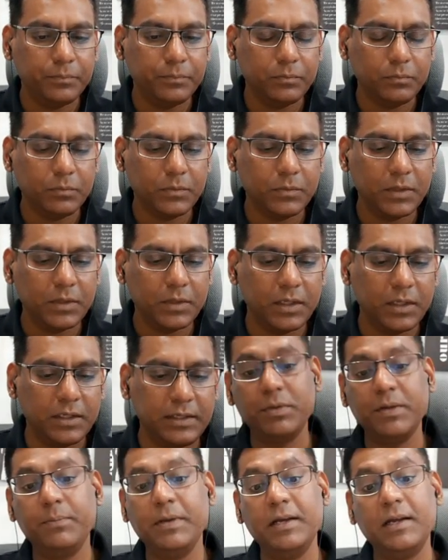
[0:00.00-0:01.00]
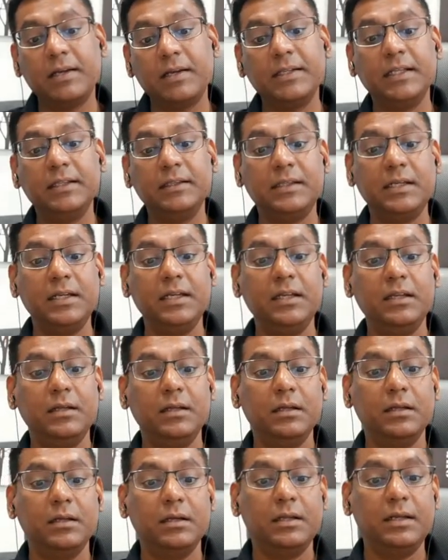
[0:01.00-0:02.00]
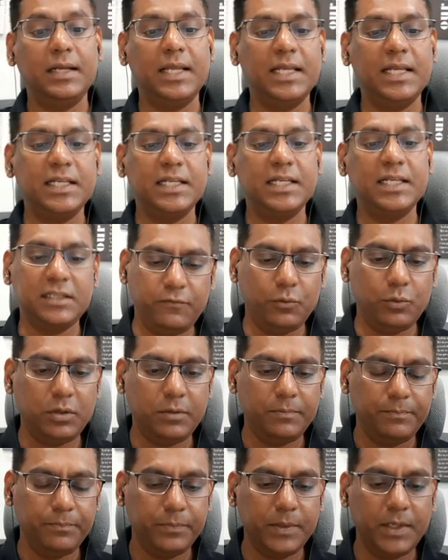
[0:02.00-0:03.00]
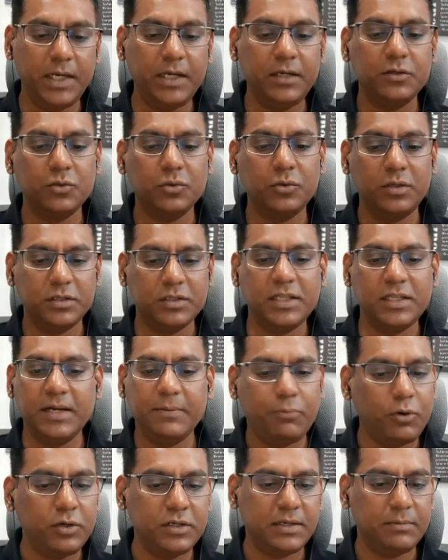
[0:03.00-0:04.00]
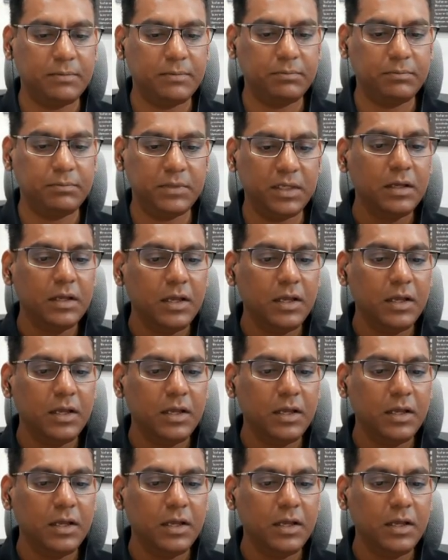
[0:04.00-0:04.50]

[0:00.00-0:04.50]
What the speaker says: it has to be bigger than 3, less than 4, right? So 3 point something.